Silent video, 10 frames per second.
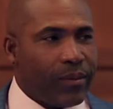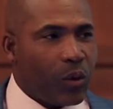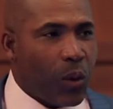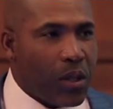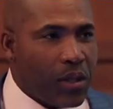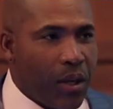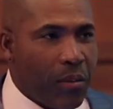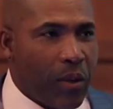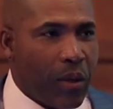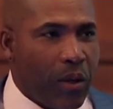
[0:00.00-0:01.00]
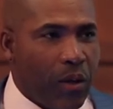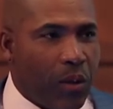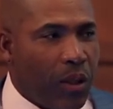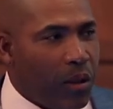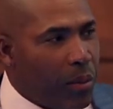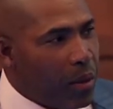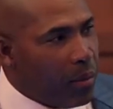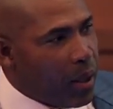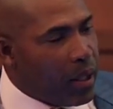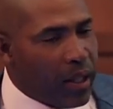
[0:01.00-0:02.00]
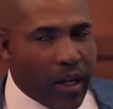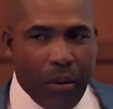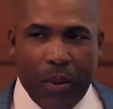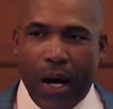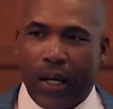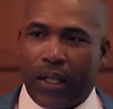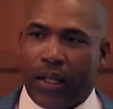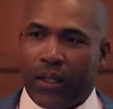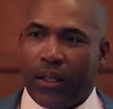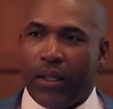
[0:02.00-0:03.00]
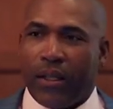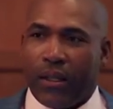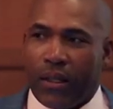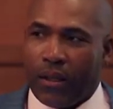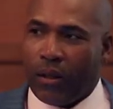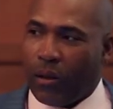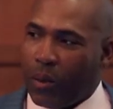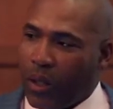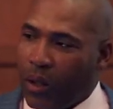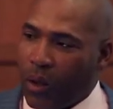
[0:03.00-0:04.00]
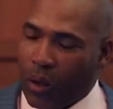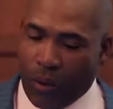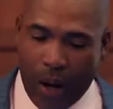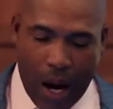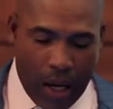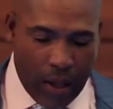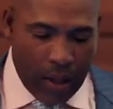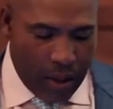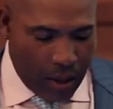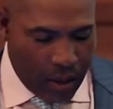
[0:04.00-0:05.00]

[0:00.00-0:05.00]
twenty-something-year-old with a little bit of money in our pocket, a little bit of notoriety,